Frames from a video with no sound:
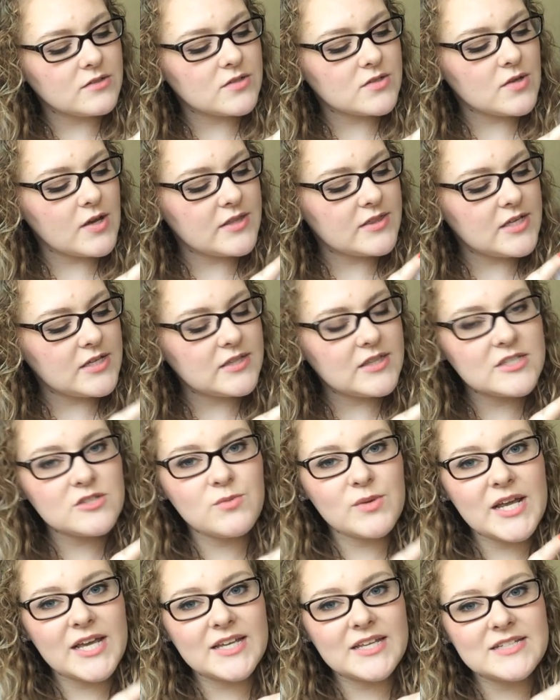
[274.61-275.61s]
So I think this
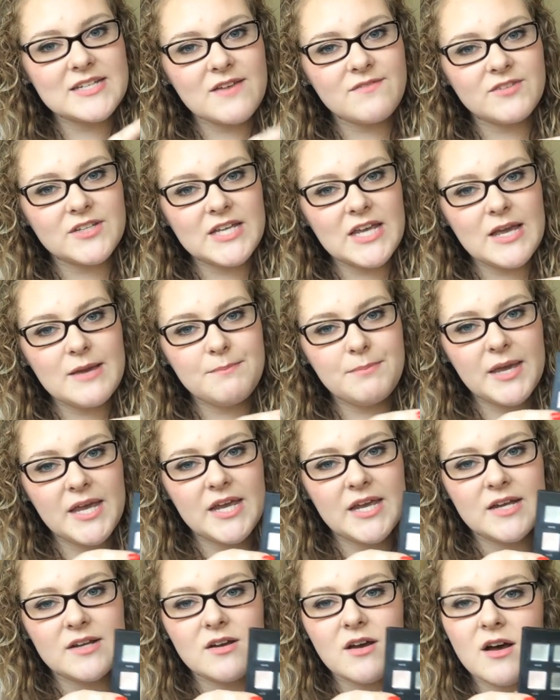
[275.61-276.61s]
one I can definitely hit
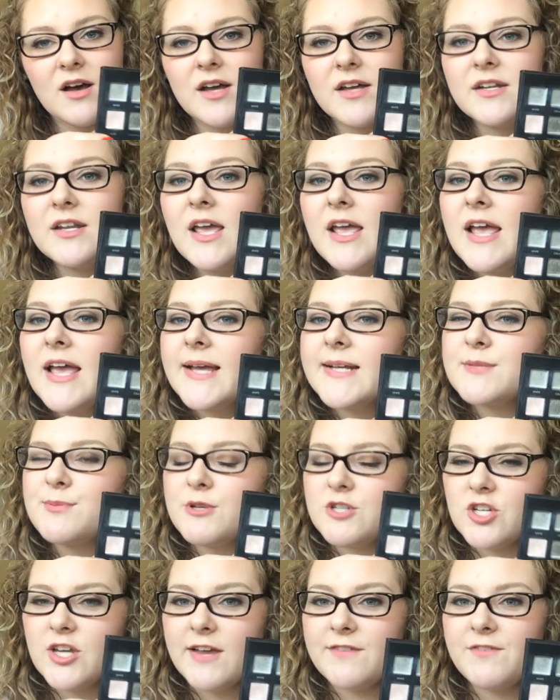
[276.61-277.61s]
pan on,
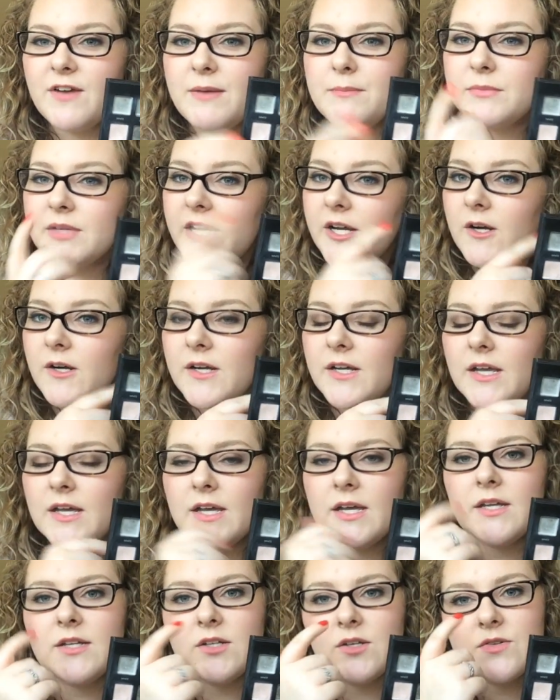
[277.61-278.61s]
especially if I'm layering
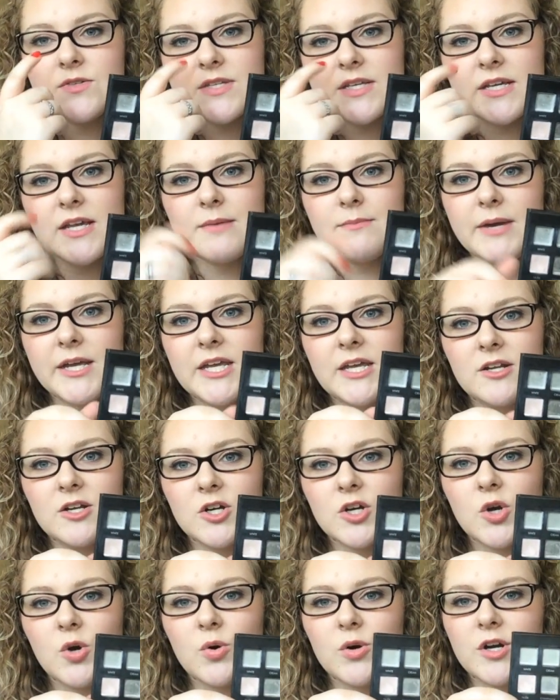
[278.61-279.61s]
it and using it in my
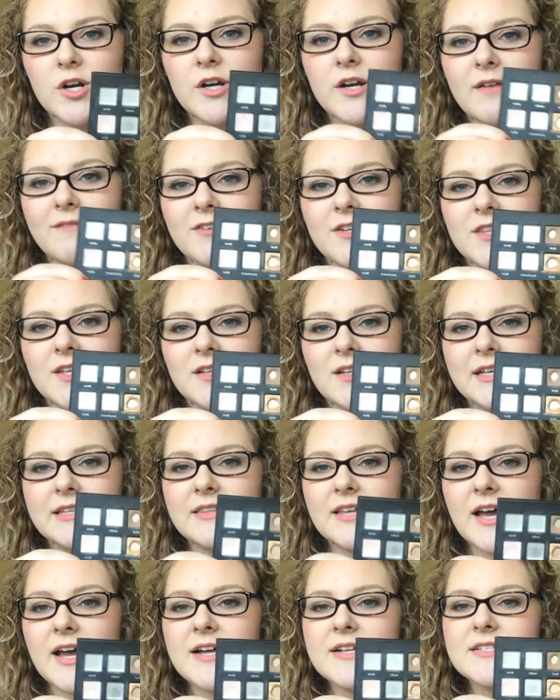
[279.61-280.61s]
inner corner and everything
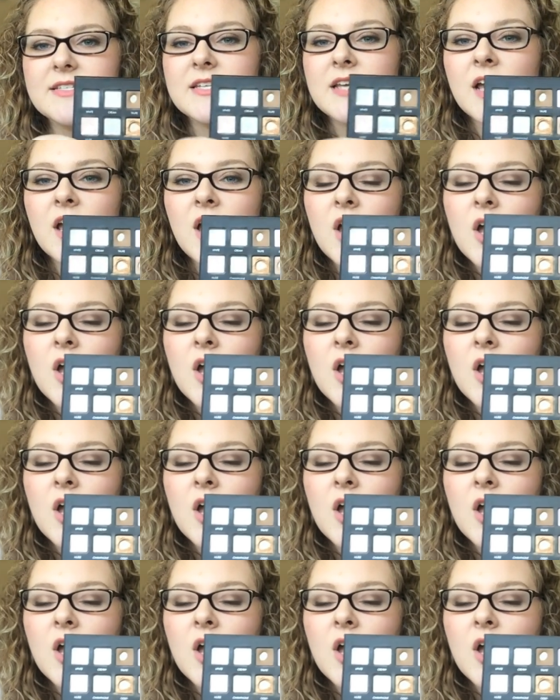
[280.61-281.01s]
like that.